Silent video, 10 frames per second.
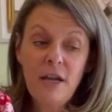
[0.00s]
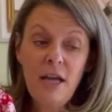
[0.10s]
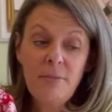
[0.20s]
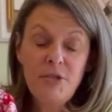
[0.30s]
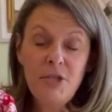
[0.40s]

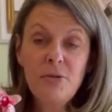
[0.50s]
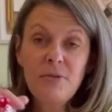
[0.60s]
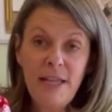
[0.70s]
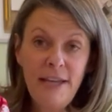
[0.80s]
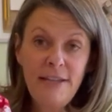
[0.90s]
am too
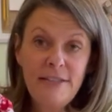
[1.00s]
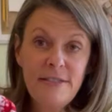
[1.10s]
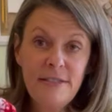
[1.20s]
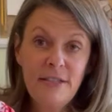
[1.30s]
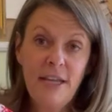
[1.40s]
late
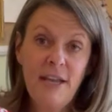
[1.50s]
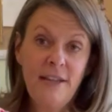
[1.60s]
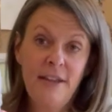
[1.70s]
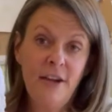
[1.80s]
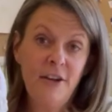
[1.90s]

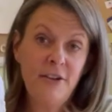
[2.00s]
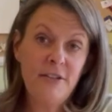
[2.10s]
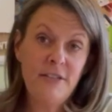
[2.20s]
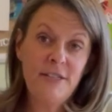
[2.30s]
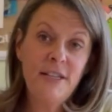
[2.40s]
getting
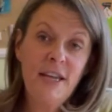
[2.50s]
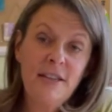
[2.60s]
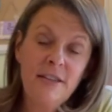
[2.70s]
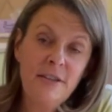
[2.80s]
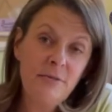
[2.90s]
there to
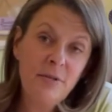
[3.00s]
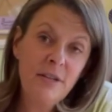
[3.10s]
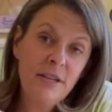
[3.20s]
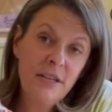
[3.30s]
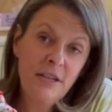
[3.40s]
get the
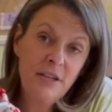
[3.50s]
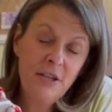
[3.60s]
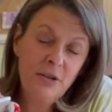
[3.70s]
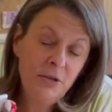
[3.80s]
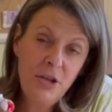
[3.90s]
really
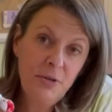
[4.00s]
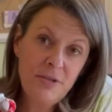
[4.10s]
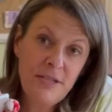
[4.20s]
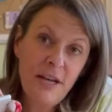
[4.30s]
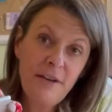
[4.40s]
cute
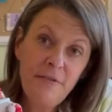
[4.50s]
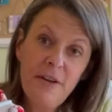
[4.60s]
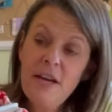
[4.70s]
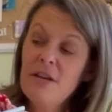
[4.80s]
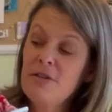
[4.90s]
stuff.
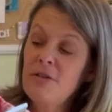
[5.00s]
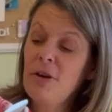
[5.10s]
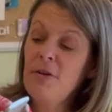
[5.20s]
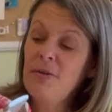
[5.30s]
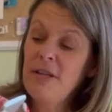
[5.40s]

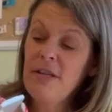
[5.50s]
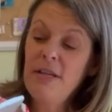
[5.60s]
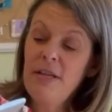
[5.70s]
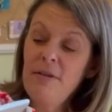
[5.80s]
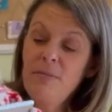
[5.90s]
So
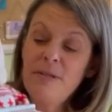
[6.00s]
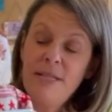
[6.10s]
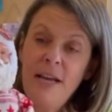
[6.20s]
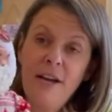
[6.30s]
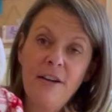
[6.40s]
he was
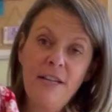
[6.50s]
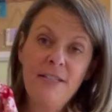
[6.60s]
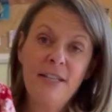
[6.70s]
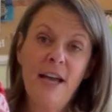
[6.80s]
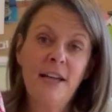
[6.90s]
there.
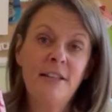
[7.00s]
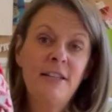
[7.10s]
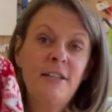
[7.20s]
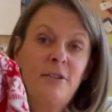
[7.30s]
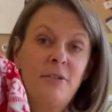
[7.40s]
He's got a
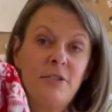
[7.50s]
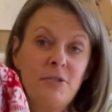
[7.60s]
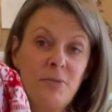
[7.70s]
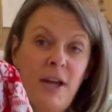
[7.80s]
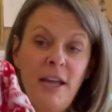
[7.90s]
little
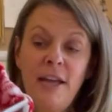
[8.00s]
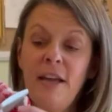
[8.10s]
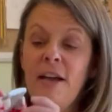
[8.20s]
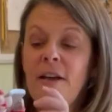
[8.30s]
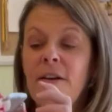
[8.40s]

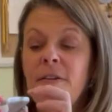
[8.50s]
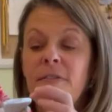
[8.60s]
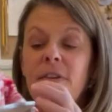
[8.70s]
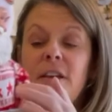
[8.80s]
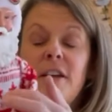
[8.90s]
tray
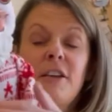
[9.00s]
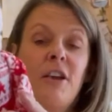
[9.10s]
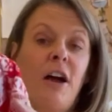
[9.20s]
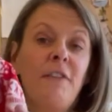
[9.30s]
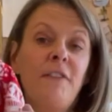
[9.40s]
of
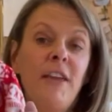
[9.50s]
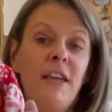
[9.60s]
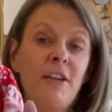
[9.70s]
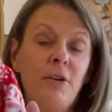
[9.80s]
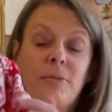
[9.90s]

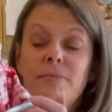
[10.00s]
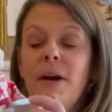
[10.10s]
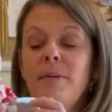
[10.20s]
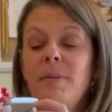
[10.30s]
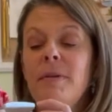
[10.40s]
coffee or
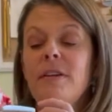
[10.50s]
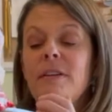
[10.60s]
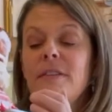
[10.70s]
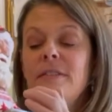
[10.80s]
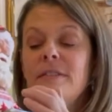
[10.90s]
probably milk.